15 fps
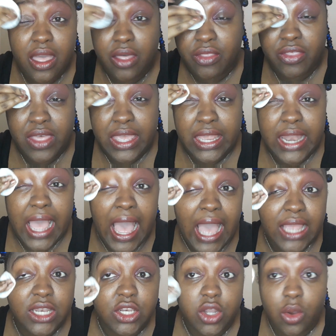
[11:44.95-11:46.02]
then
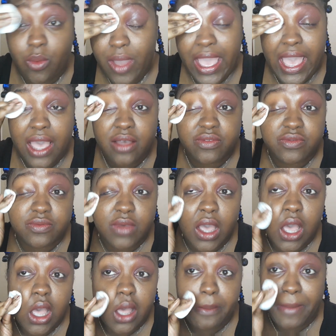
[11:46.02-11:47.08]
I don't have
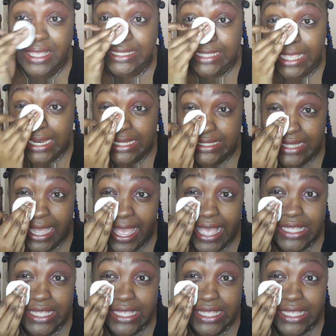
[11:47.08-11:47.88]
my skin is not